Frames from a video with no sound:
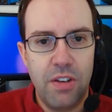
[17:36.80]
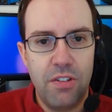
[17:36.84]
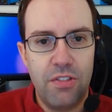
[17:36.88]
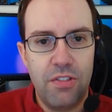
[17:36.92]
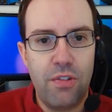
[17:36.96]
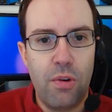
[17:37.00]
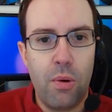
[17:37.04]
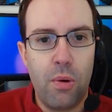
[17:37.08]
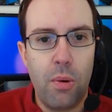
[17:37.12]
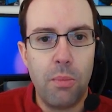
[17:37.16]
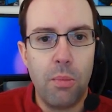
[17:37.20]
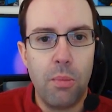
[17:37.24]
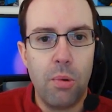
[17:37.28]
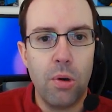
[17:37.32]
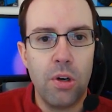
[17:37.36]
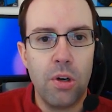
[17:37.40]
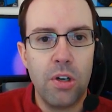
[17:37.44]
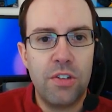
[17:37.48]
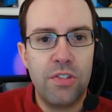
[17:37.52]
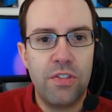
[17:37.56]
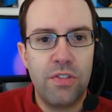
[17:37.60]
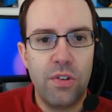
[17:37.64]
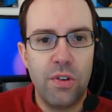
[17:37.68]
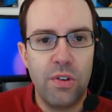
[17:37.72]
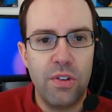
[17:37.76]

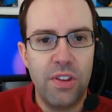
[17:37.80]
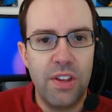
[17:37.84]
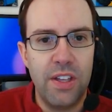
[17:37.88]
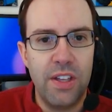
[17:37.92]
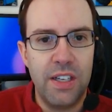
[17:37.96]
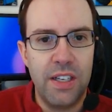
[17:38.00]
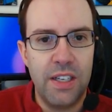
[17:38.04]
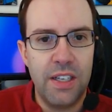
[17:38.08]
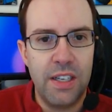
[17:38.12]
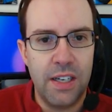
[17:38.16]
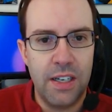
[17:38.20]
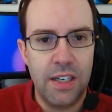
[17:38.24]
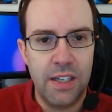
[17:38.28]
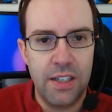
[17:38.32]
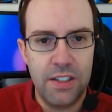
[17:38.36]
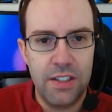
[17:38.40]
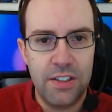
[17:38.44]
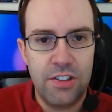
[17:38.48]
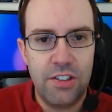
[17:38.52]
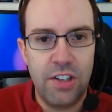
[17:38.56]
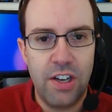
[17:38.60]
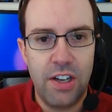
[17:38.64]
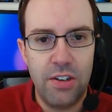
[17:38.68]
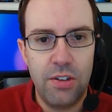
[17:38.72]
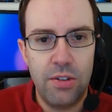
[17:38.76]
formwork for the
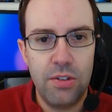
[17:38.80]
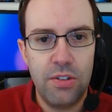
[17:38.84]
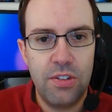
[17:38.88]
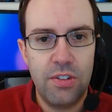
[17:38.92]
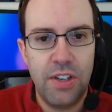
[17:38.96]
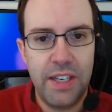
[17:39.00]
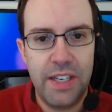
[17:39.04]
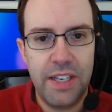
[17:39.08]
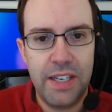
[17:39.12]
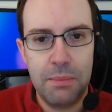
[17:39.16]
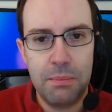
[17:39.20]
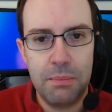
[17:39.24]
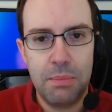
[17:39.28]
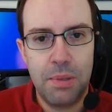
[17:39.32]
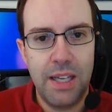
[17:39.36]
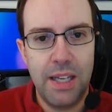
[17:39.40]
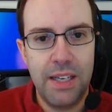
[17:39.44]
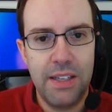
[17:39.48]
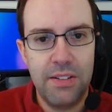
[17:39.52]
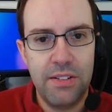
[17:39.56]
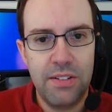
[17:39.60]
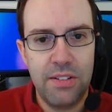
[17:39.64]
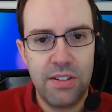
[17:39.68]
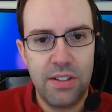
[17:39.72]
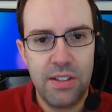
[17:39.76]
tunnel taking
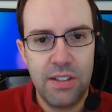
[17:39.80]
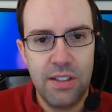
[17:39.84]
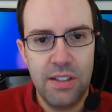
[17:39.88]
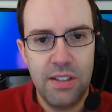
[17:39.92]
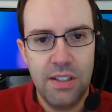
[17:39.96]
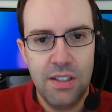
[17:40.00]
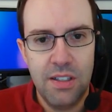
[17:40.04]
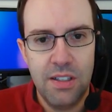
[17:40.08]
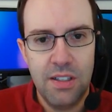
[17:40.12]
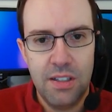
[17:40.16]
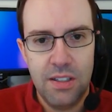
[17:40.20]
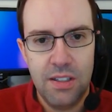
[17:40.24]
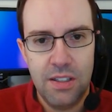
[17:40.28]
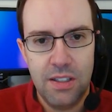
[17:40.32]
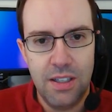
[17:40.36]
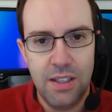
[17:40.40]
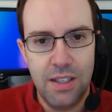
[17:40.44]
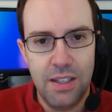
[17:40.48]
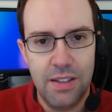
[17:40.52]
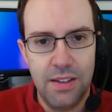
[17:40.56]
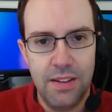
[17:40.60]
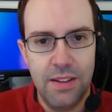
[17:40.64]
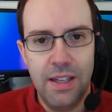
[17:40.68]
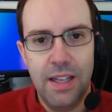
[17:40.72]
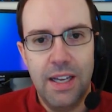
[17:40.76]
place,
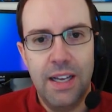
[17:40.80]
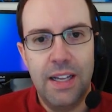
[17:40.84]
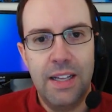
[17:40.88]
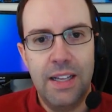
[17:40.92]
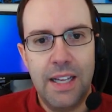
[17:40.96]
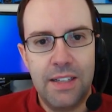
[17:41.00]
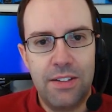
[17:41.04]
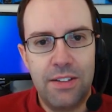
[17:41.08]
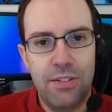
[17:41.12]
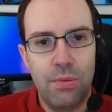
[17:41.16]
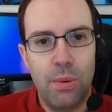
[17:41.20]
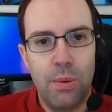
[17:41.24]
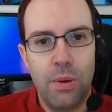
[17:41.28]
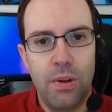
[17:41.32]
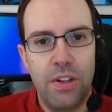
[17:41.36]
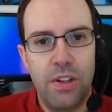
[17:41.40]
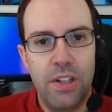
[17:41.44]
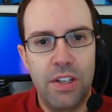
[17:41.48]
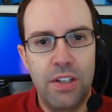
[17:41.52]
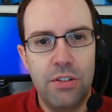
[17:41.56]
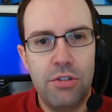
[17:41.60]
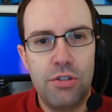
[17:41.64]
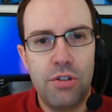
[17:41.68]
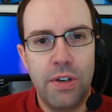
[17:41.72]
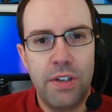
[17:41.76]
and that's where
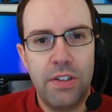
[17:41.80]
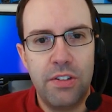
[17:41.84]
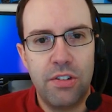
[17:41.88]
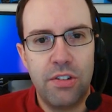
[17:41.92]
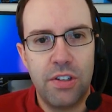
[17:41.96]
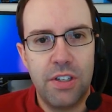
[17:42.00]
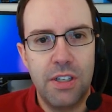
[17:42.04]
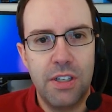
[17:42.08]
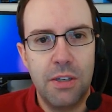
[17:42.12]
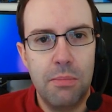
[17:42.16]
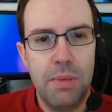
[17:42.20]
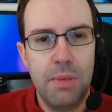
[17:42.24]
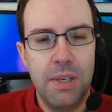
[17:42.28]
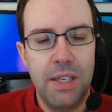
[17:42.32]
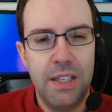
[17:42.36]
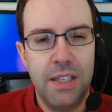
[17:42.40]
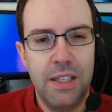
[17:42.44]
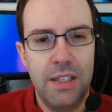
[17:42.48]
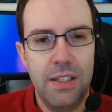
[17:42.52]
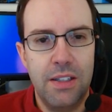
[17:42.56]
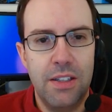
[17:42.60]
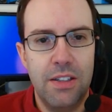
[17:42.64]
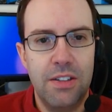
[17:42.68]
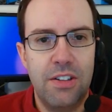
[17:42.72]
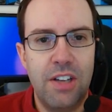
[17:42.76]
the trains are going to
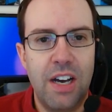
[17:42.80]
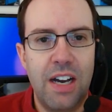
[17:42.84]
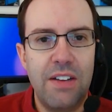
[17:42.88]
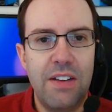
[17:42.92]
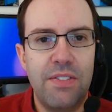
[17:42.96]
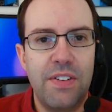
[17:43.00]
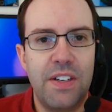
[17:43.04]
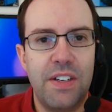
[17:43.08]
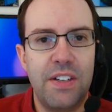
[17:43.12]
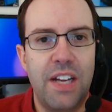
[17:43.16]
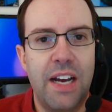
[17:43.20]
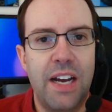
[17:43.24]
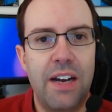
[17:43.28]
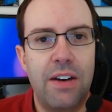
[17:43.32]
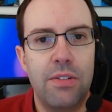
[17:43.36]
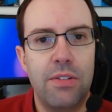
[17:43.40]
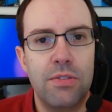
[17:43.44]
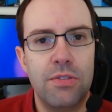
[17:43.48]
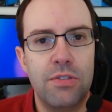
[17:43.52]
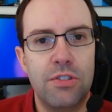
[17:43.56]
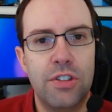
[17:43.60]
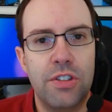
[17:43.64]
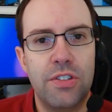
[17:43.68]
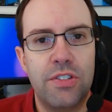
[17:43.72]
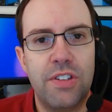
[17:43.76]
be diving
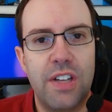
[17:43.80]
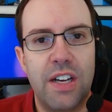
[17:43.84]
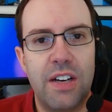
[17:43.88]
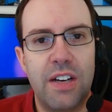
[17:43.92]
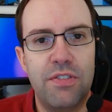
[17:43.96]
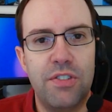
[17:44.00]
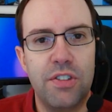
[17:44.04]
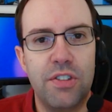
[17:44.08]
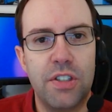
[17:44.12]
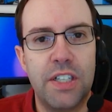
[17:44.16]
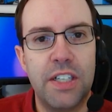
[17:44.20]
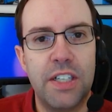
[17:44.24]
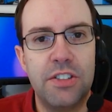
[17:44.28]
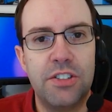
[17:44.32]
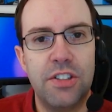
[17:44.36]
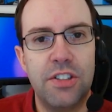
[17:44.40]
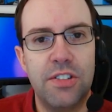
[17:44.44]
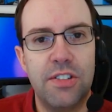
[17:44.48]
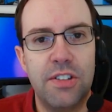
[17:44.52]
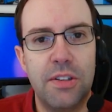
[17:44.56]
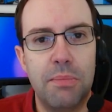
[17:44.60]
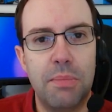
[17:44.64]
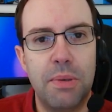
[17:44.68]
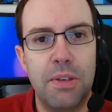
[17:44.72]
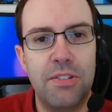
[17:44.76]
down just after
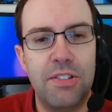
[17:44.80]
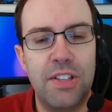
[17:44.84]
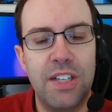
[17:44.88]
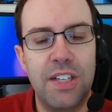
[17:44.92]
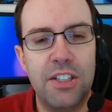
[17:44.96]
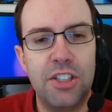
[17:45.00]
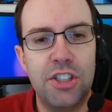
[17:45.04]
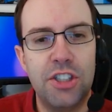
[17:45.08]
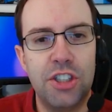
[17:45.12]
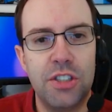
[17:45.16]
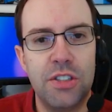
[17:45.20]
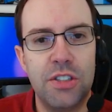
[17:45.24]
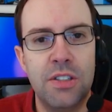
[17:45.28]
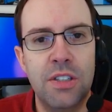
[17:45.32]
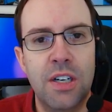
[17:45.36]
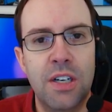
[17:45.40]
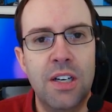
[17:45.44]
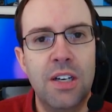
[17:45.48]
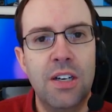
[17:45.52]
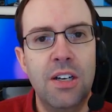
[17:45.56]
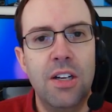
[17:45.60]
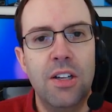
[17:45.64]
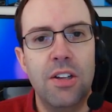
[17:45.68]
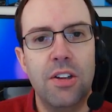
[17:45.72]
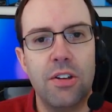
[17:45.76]
Kitchissippi Station.
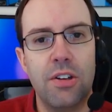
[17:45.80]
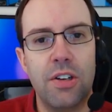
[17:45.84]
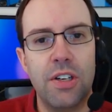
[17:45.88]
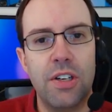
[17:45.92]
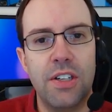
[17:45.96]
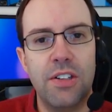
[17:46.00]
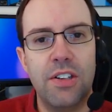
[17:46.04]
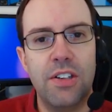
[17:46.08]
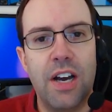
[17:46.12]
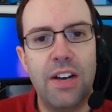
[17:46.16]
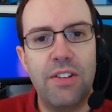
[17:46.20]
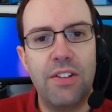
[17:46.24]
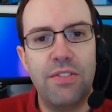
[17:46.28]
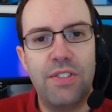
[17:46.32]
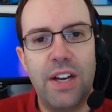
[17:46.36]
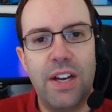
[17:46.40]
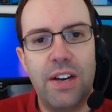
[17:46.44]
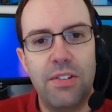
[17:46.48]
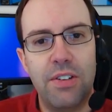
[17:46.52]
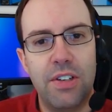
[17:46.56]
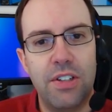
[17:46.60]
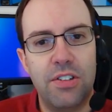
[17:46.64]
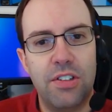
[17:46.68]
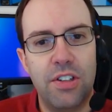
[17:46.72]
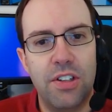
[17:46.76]
They're going to dive
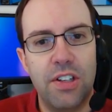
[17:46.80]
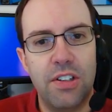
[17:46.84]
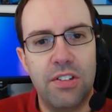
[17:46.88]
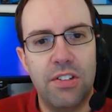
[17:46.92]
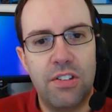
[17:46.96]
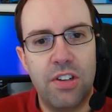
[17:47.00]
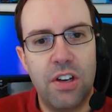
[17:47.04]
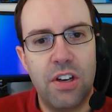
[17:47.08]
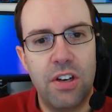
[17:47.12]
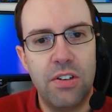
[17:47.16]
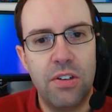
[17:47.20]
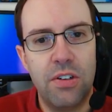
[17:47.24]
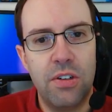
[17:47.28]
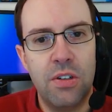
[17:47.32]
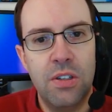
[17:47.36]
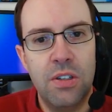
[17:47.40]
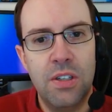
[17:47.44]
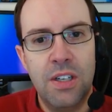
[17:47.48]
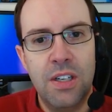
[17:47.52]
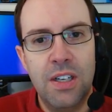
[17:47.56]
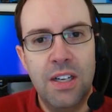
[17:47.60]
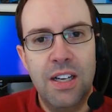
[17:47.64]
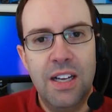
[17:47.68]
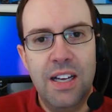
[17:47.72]
down into this tunnel